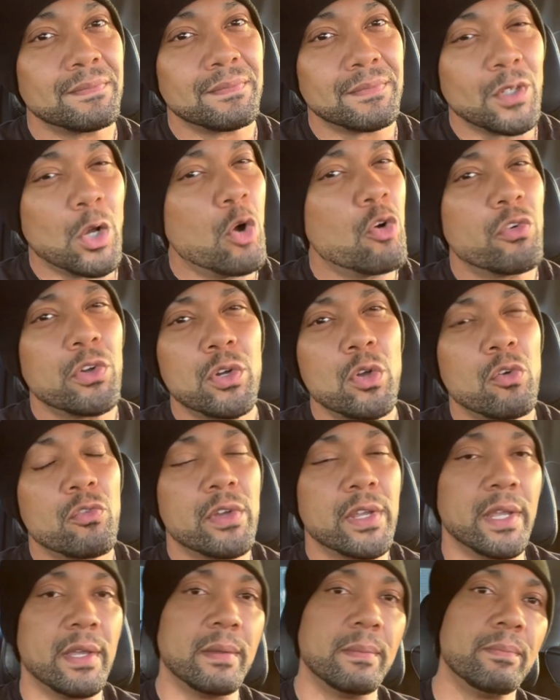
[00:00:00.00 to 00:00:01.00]
Over and over
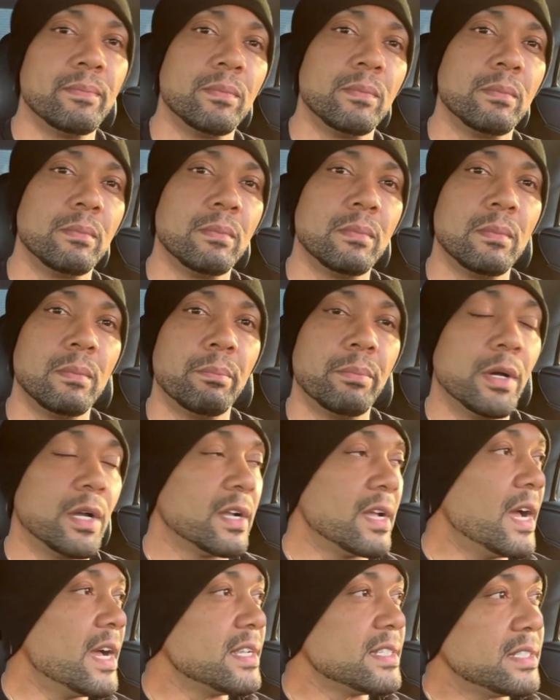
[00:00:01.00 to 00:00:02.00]
again. But
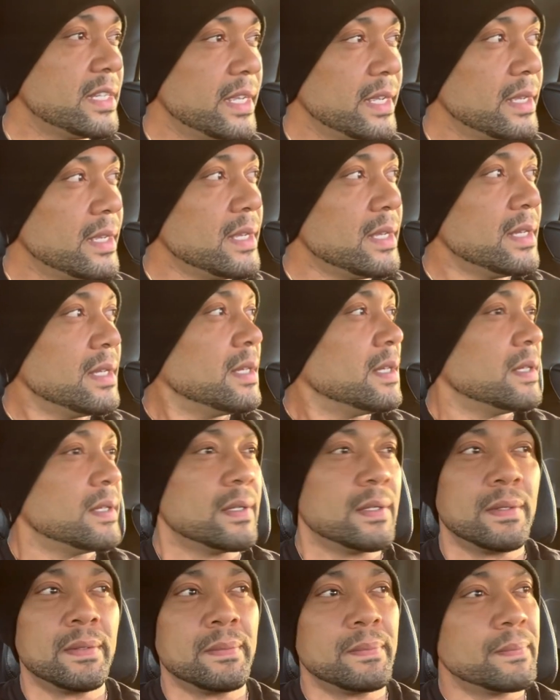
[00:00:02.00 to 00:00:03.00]
God said,
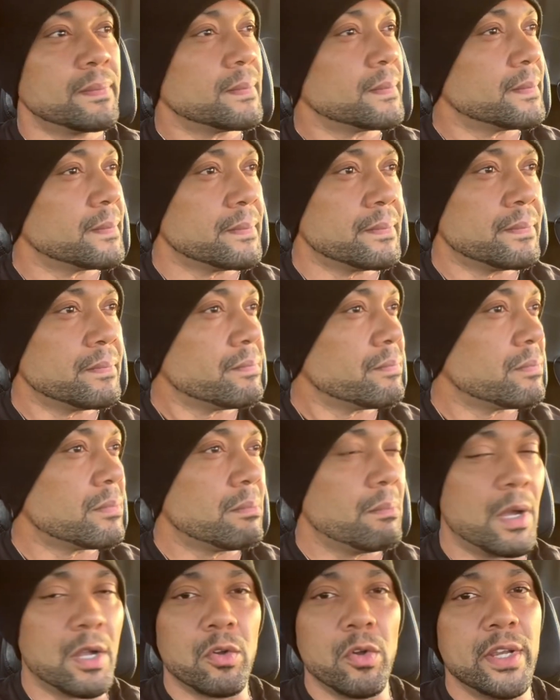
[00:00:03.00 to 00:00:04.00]

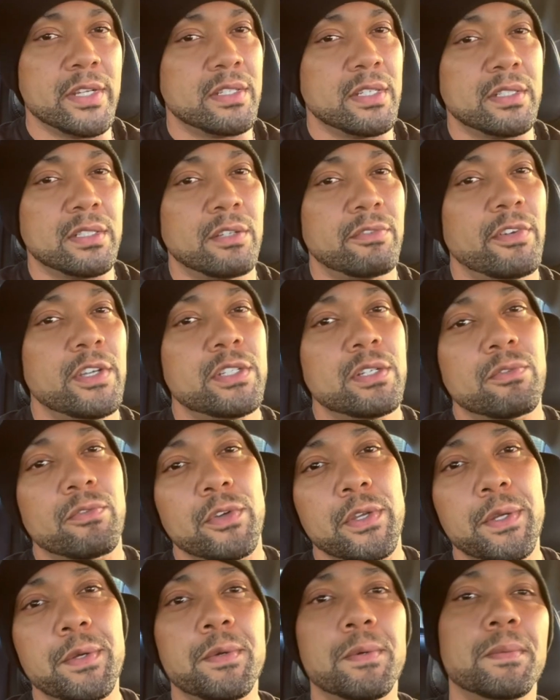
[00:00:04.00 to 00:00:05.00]
my grace is sufficient for you.